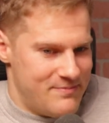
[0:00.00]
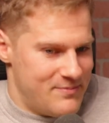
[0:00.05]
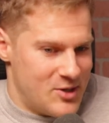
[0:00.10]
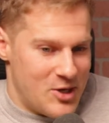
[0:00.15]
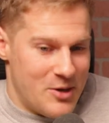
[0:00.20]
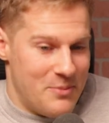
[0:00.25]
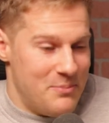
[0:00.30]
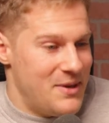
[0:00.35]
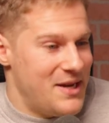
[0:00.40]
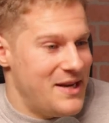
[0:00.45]

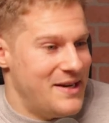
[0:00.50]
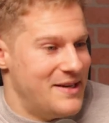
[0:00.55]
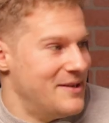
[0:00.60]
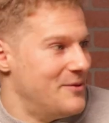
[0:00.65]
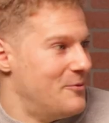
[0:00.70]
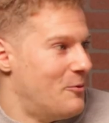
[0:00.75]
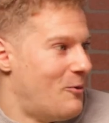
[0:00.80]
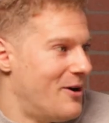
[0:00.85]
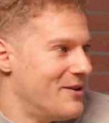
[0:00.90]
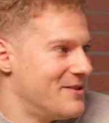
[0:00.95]

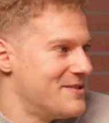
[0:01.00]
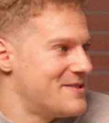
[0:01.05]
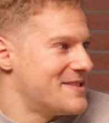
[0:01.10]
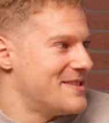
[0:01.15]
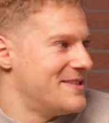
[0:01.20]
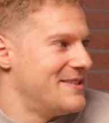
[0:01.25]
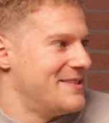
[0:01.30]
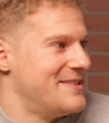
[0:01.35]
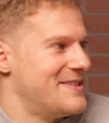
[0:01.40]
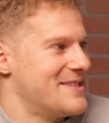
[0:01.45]
competed once
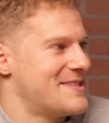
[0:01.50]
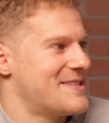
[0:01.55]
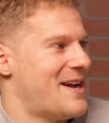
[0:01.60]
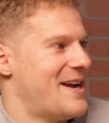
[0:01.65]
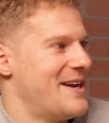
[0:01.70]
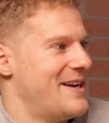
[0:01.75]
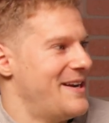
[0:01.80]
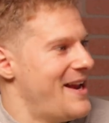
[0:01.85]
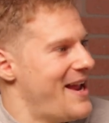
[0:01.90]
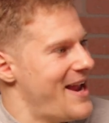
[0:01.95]
and
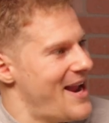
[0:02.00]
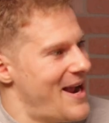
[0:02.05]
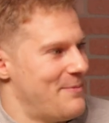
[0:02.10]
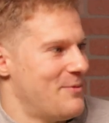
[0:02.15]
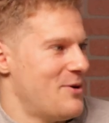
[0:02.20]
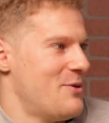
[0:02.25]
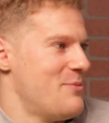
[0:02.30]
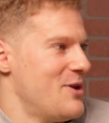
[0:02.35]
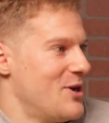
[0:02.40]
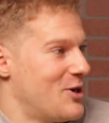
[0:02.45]
decided, hey, I'm
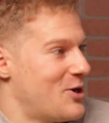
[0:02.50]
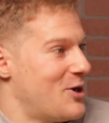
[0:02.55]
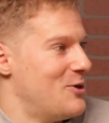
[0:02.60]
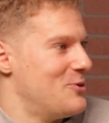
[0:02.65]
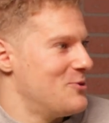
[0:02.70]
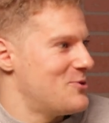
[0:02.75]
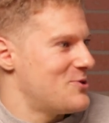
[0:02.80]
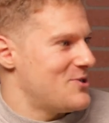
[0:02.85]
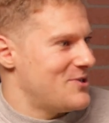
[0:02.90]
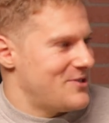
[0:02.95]
going to be a
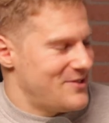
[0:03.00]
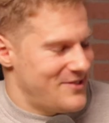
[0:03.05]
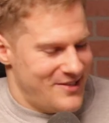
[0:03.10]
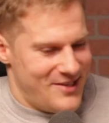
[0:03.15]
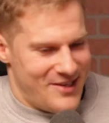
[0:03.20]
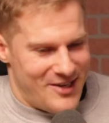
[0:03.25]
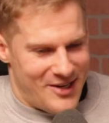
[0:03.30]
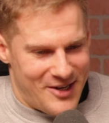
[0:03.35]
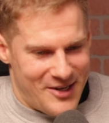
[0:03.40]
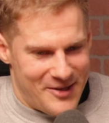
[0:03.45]
coach.
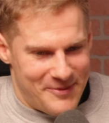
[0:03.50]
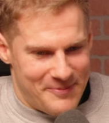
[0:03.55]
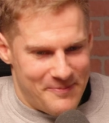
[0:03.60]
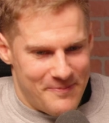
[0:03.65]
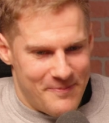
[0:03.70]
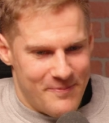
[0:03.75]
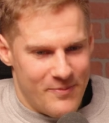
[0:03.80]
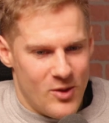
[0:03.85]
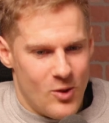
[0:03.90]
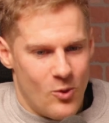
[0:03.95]

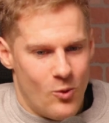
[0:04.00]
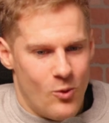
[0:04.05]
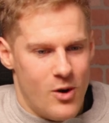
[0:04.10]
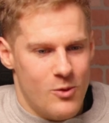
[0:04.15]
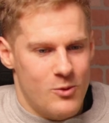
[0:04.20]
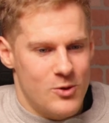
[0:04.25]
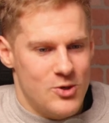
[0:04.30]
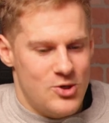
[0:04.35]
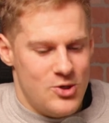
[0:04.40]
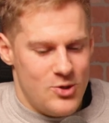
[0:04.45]

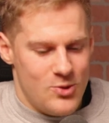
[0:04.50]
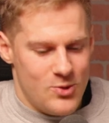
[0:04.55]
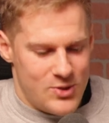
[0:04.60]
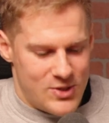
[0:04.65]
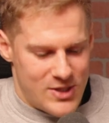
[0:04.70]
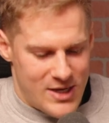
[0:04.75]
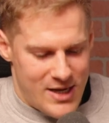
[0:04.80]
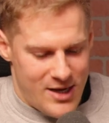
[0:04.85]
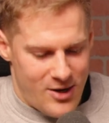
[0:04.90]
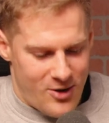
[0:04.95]
What would you
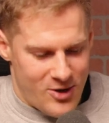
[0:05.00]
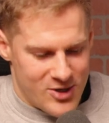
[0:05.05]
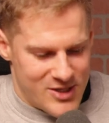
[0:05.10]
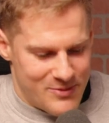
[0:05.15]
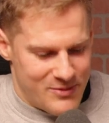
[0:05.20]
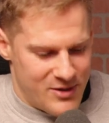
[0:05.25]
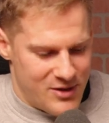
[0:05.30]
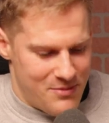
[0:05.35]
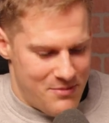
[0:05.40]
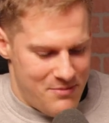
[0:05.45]
say are
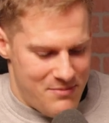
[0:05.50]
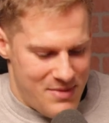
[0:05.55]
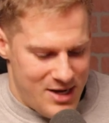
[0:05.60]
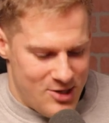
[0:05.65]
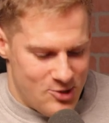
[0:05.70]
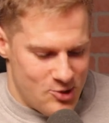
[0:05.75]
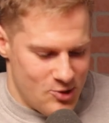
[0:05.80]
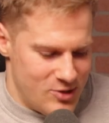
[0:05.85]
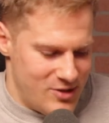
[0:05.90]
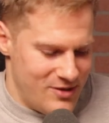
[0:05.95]
some of the
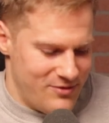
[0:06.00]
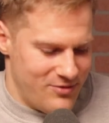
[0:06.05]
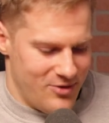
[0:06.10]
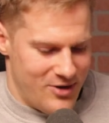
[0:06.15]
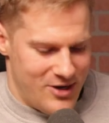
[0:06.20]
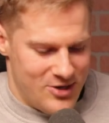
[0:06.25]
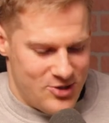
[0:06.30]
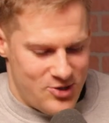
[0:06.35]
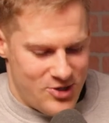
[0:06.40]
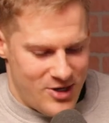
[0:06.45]
major
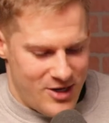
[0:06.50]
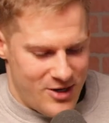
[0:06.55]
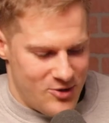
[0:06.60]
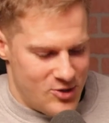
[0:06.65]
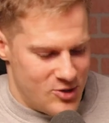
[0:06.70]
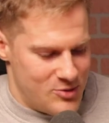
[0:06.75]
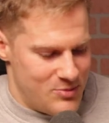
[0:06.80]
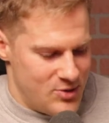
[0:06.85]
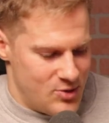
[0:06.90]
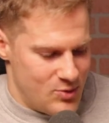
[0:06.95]

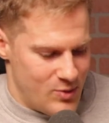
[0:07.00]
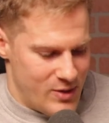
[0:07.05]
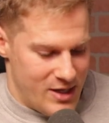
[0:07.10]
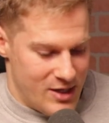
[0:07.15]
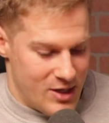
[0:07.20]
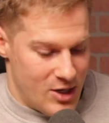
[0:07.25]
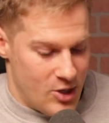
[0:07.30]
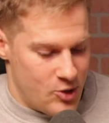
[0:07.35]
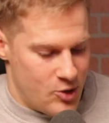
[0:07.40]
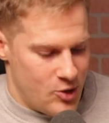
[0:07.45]
differentiators
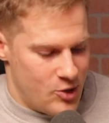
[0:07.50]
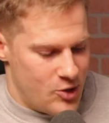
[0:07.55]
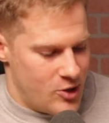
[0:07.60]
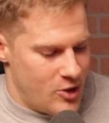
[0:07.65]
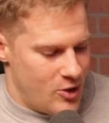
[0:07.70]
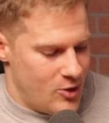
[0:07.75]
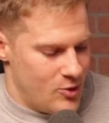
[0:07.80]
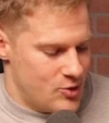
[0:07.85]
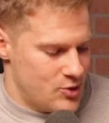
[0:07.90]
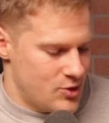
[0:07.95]
between a good
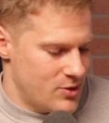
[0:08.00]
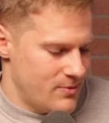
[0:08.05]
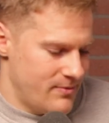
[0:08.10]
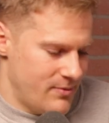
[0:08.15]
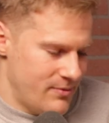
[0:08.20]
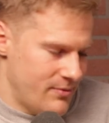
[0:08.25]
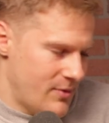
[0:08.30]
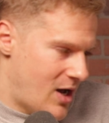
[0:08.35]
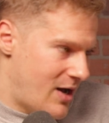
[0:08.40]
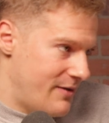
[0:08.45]
coach,
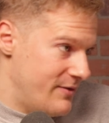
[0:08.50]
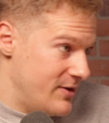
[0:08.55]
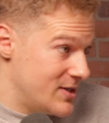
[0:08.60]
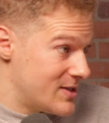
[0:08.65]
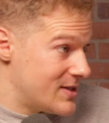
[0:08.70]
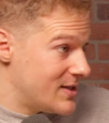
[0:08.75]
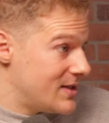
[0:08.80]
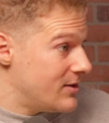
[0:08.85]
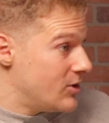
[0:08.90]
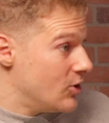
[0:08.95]

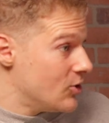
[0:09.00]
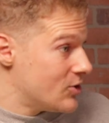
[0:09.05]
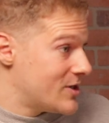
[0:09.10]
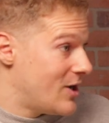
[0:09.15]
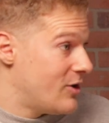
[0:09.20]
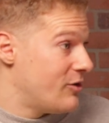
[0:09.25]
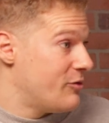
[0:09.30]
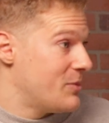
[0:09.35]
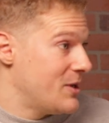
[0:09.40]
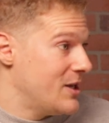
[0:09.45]
obviously
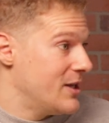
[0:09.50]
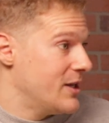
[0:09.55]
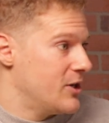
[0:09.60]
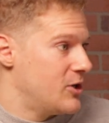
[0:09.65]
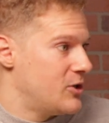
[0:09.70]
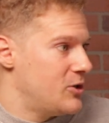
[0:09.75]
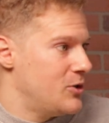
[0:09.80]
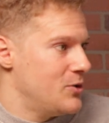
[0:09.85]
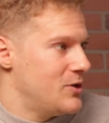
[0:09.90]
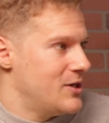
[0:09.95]
yourself being
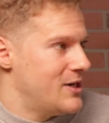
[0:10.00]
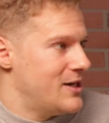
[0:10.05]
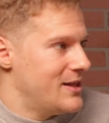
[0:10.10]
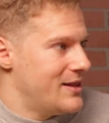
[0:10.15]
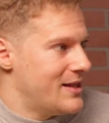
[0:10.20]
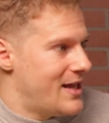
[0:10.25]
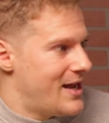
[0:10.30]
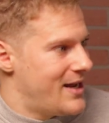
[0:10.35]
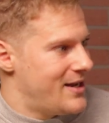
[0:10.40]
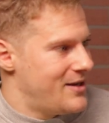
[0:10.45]
included
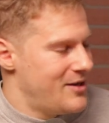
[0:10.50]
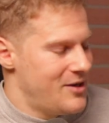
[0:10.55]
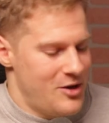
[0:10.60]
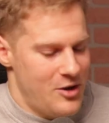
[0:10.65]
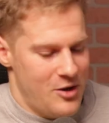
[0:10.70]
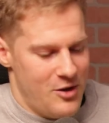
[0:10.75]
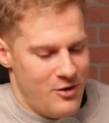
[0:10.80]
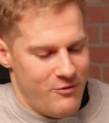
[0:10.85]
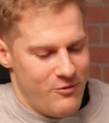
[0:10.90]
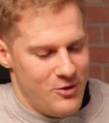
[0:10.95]
in that,
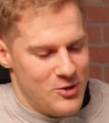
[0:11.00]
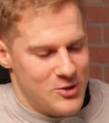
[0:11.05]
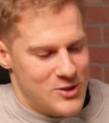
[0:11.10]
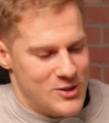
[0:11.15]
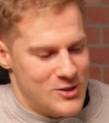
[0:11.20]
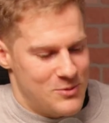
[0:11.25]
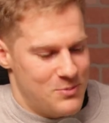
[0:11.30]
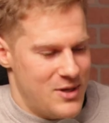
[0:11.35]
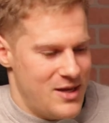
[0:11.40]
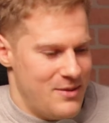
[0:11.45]

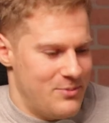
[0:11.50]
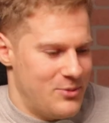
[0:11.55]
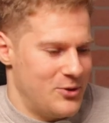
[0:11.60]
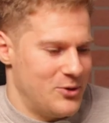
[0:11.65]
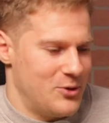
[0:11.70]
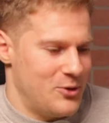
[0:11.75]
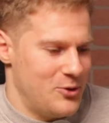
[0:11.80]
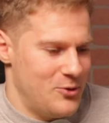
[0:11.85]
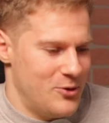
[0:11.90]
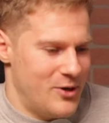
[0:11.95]
versus
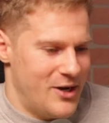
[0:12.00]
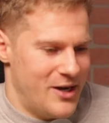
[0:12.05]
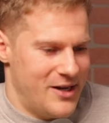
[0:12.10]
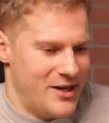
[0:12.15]
people who